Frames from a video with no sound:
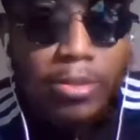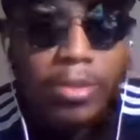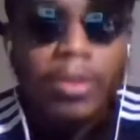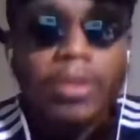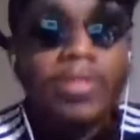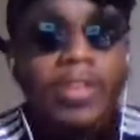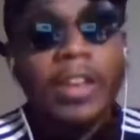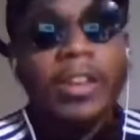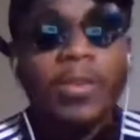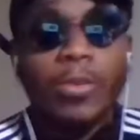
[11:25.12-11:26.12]

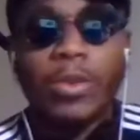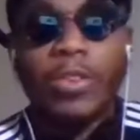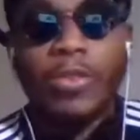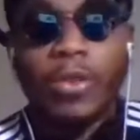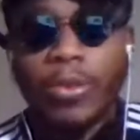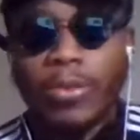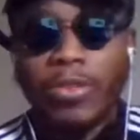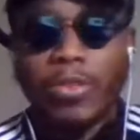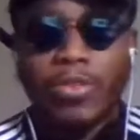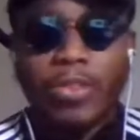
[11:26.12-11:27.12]
Technical
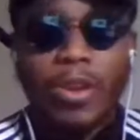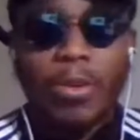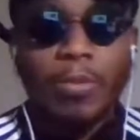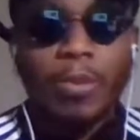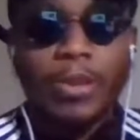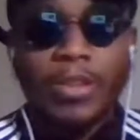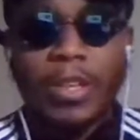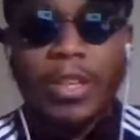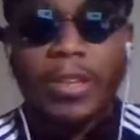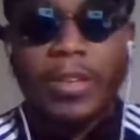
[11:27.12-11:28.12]
difficulties. Sorry about
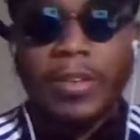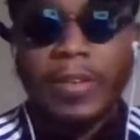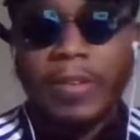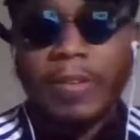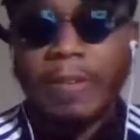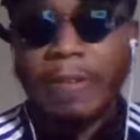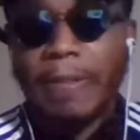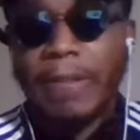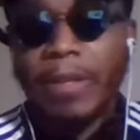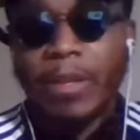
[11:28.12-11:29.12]
that.
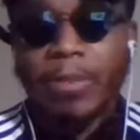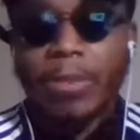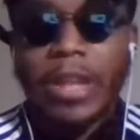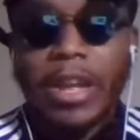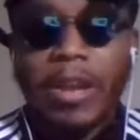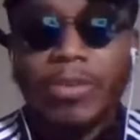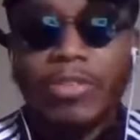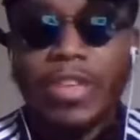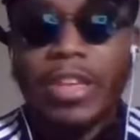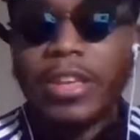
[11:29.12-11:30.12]
But like I was
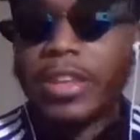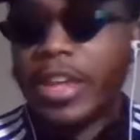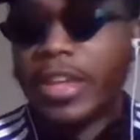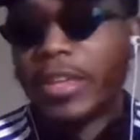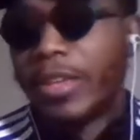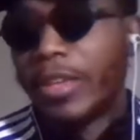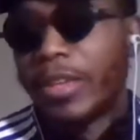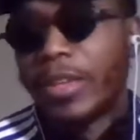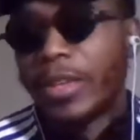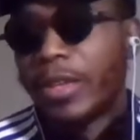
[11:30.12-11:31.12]
saying, like,
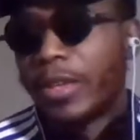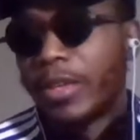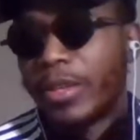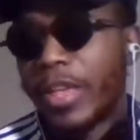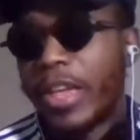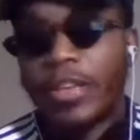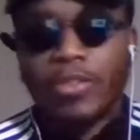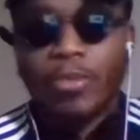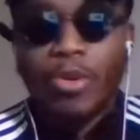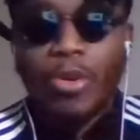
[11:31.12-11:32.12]
yeah,
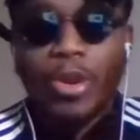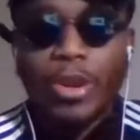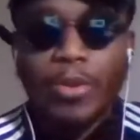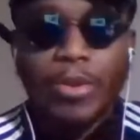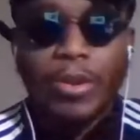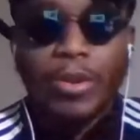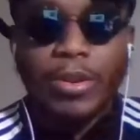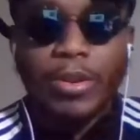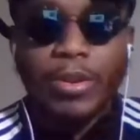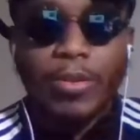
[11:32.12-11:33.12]
Jamal Heron
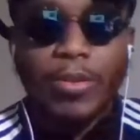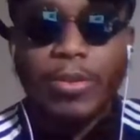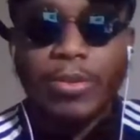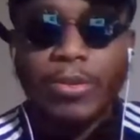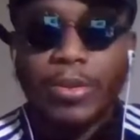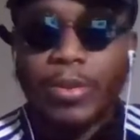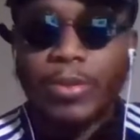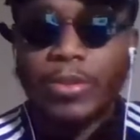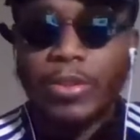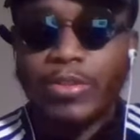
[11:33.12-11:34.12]
and Earl, the
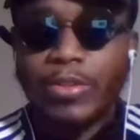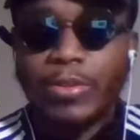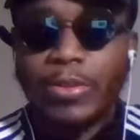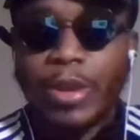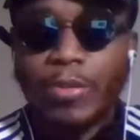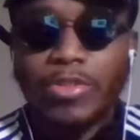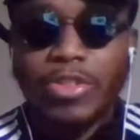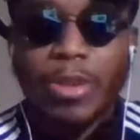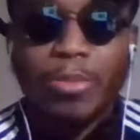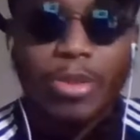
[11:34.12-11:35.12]
only two that was
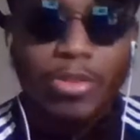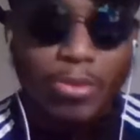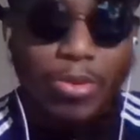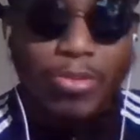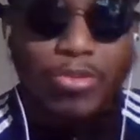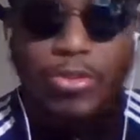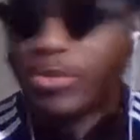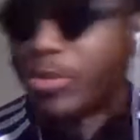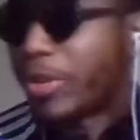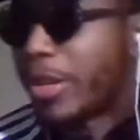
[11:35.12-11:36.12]
champions. It was
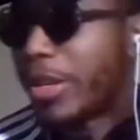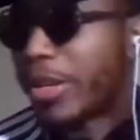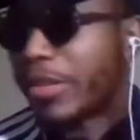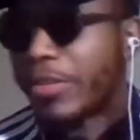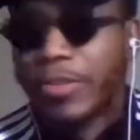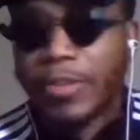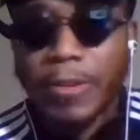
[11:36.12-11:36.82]
JoJo Diaz.